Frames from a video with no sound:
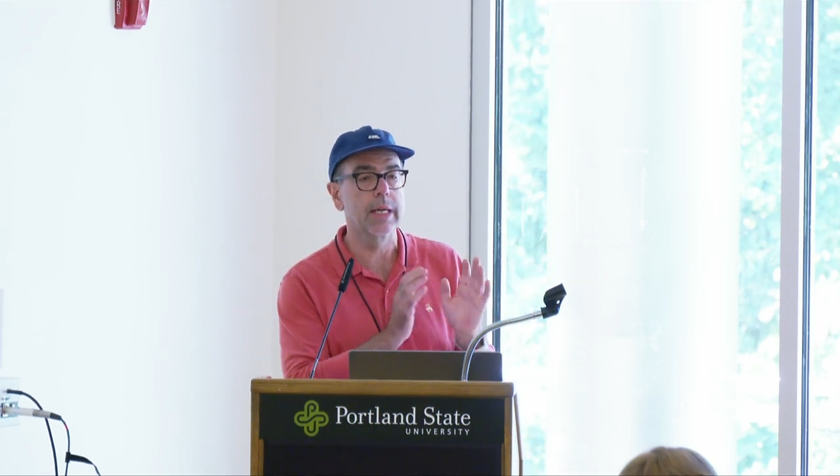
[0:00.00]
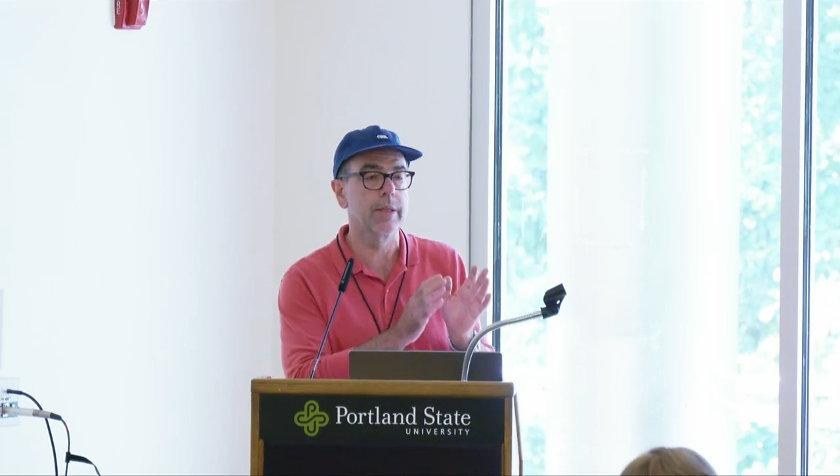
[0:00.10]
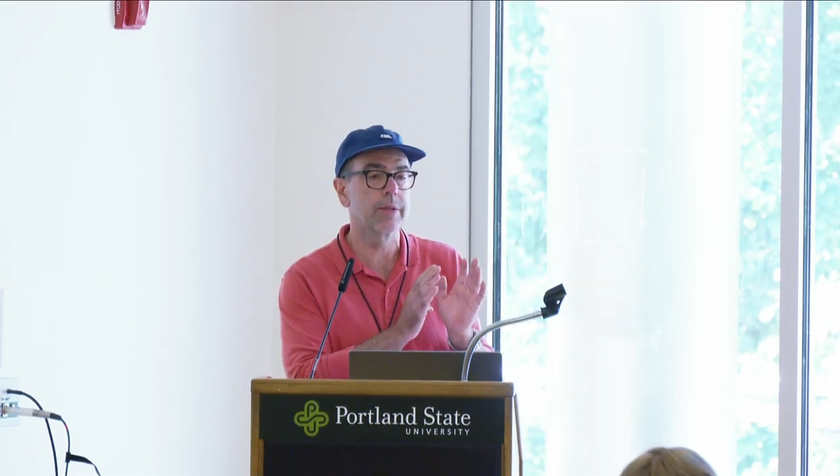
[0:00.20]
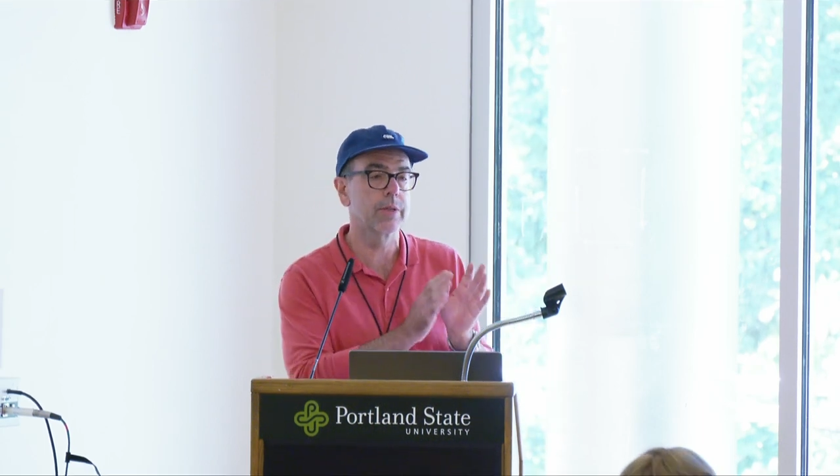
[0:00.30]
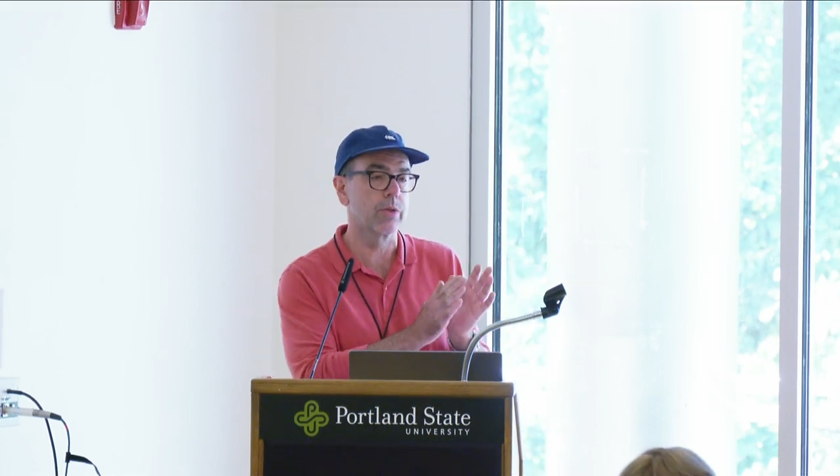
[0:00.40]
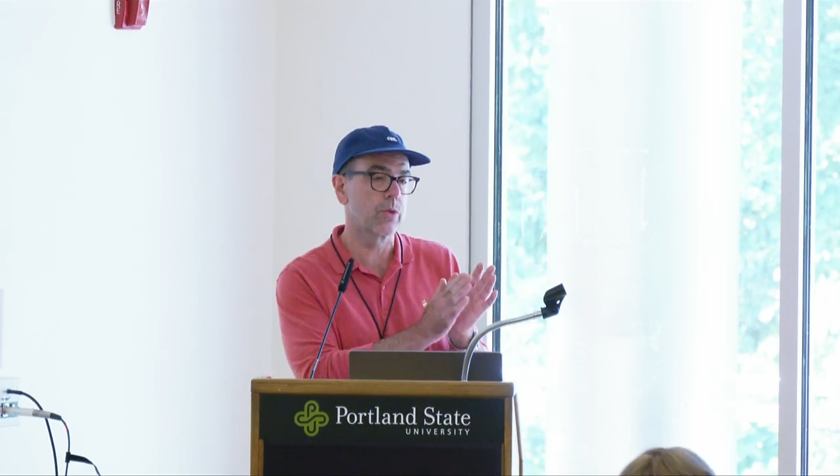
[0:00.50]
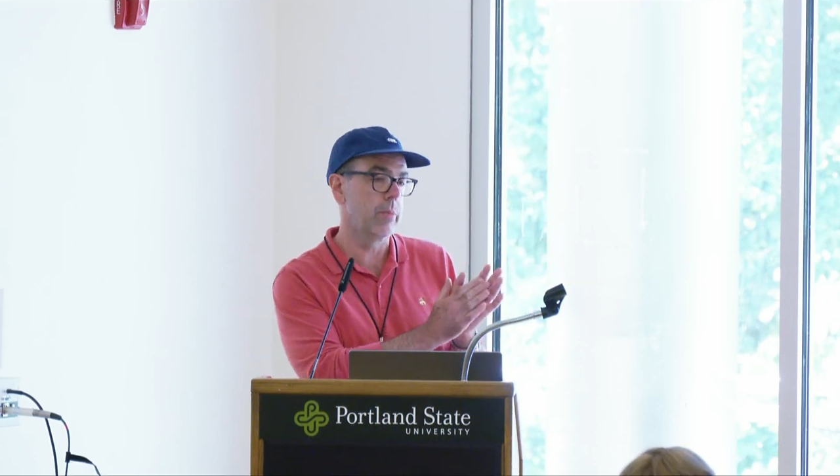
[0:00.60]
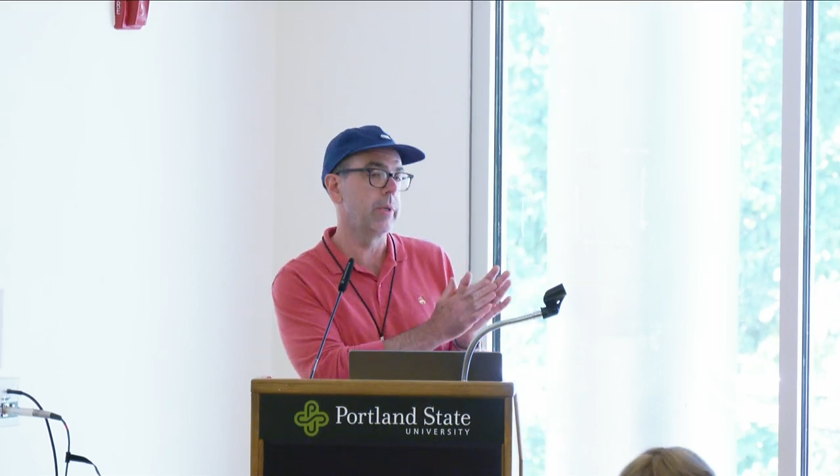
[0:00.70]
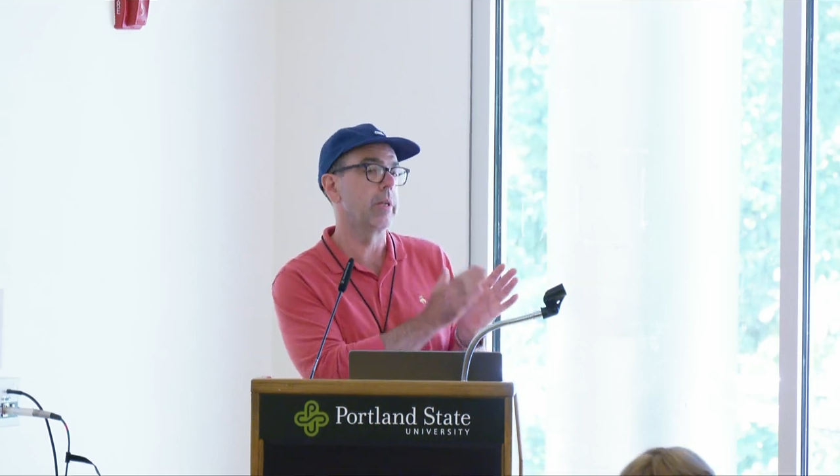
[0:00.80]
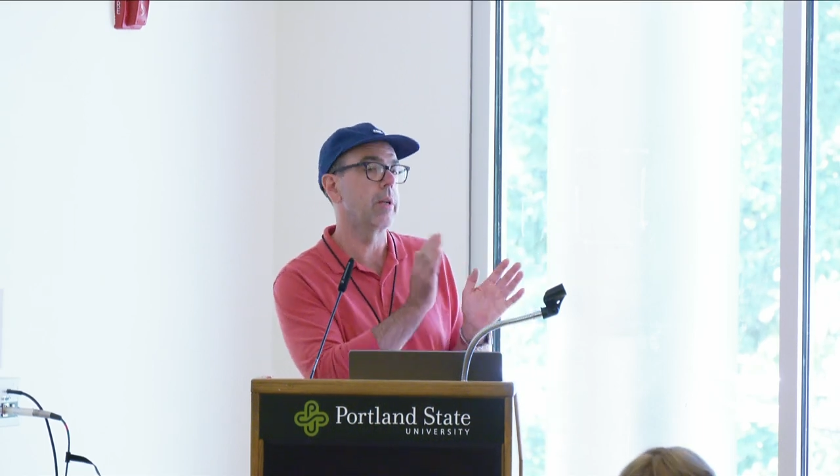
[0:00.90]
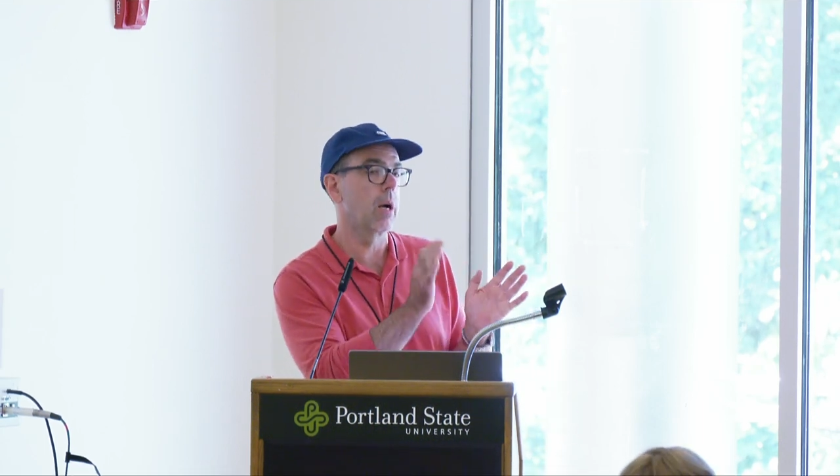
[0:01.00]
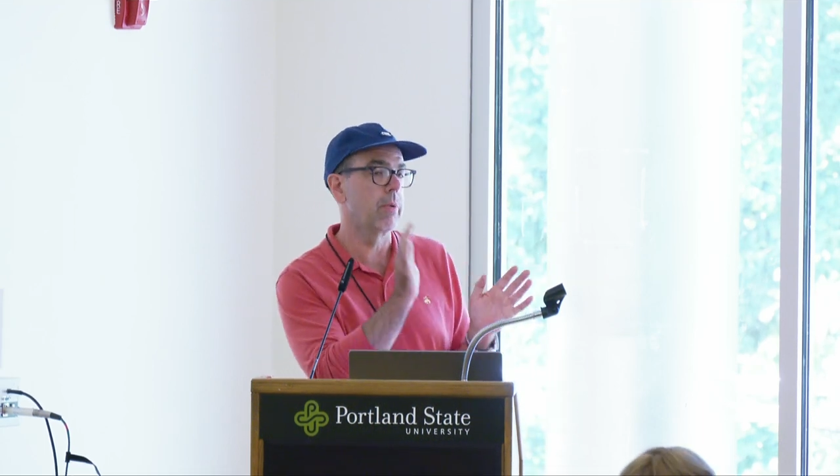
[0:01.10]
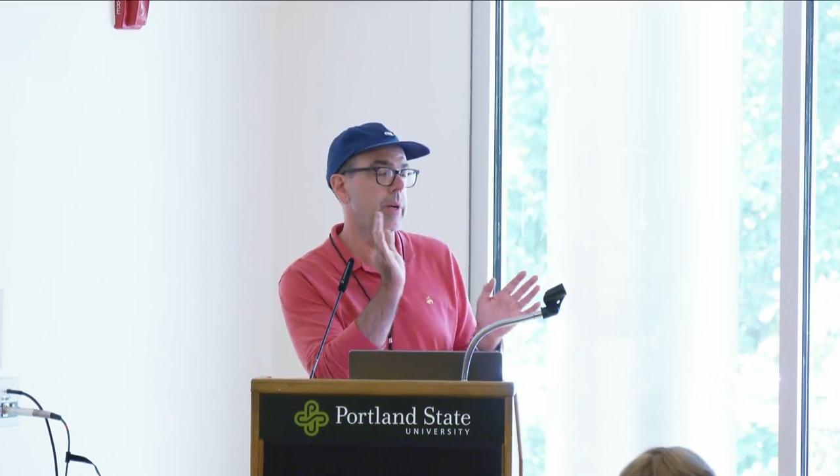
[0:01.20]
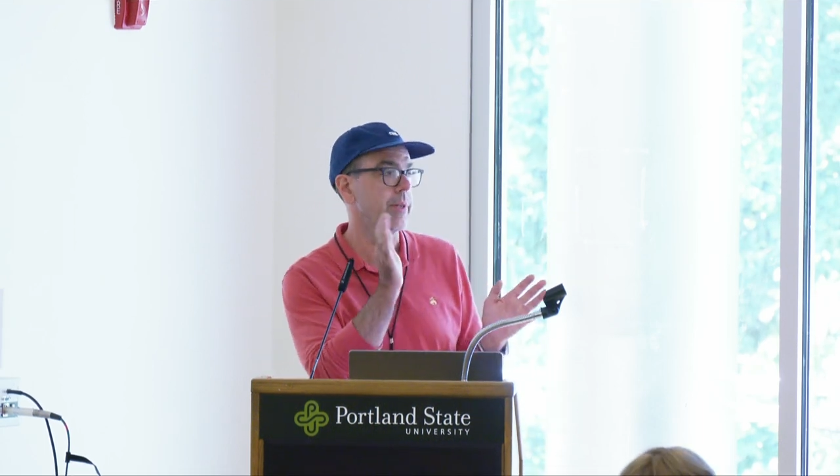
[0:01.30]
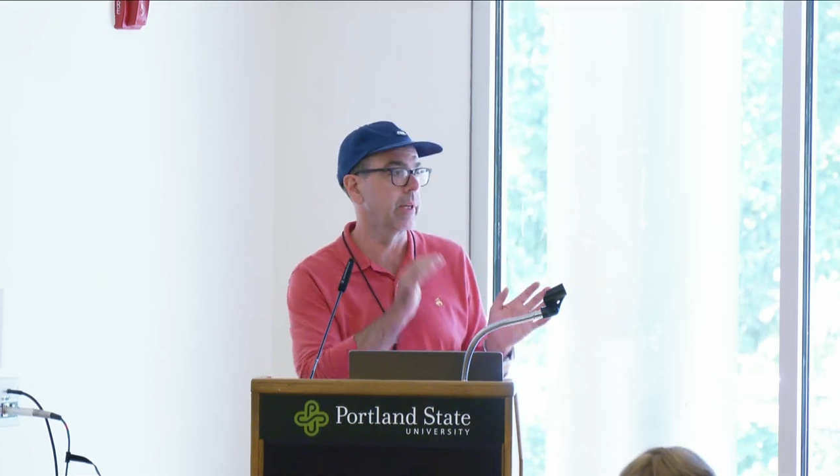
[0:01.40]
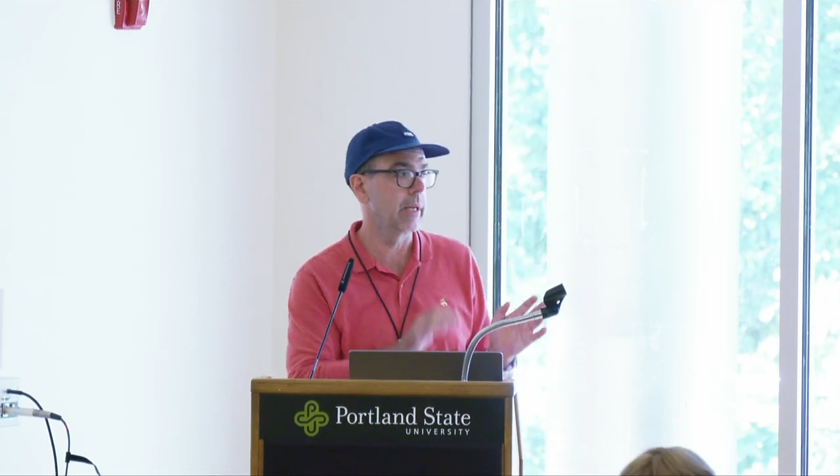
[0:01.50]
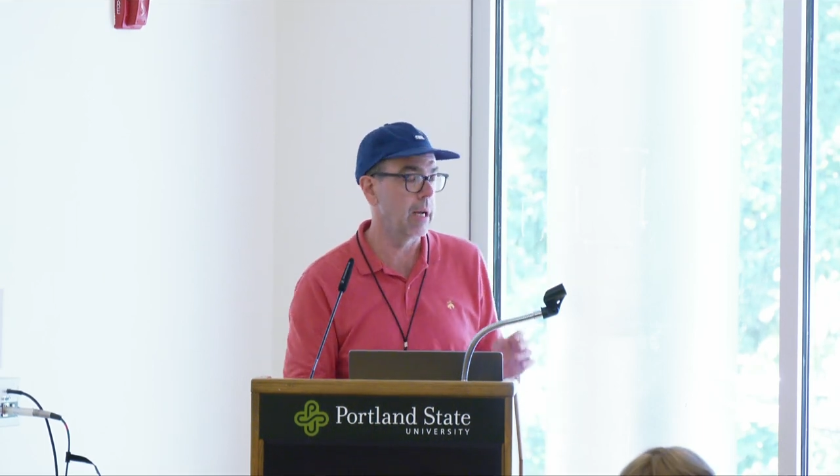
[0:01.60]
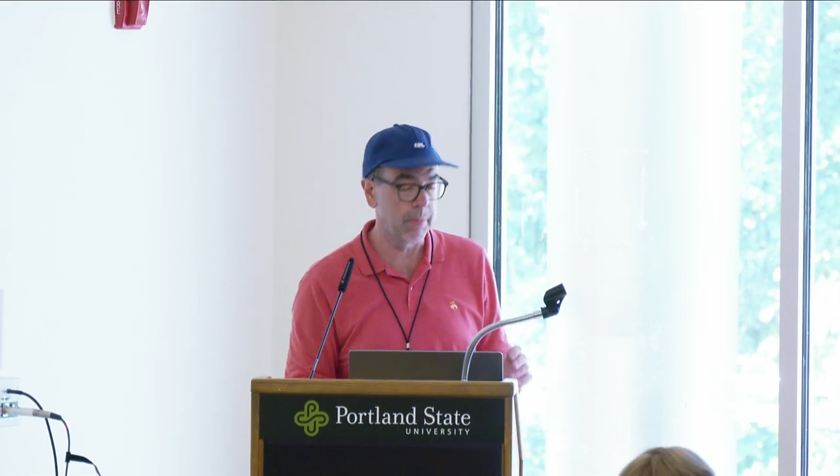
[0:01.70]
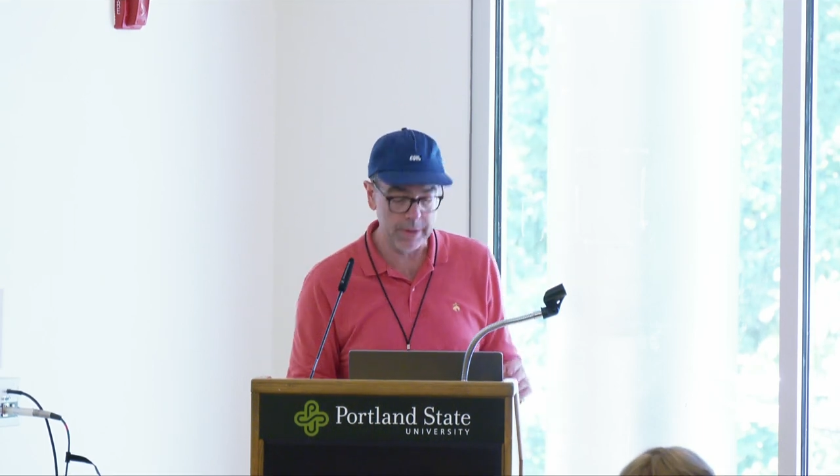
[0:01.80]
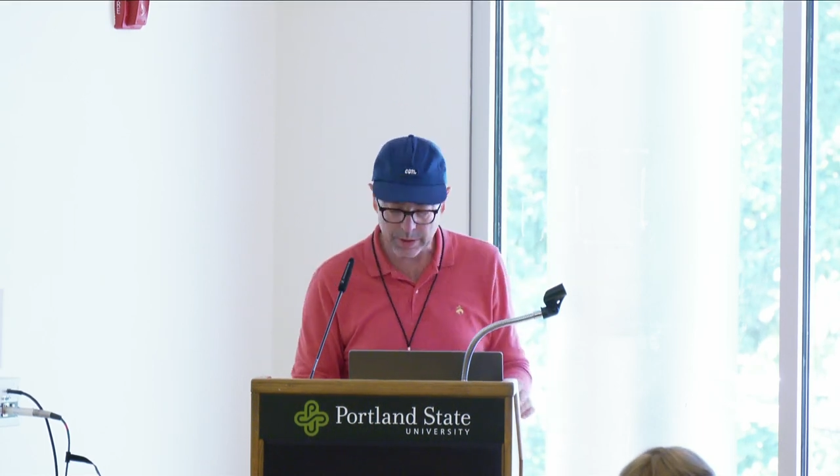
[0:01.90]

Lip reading: and this distributed operation can happen